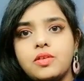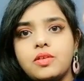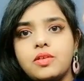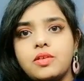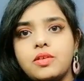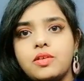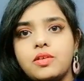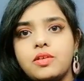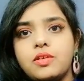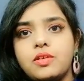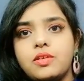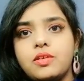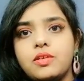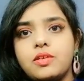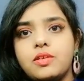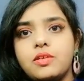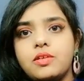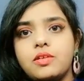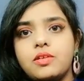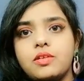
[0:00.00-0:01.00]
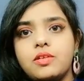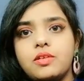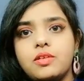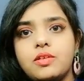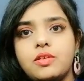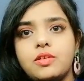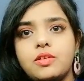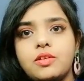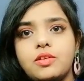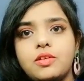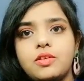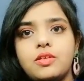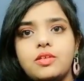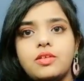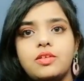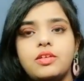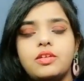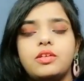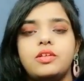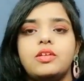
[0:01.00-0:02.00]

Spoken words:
(no one is talking)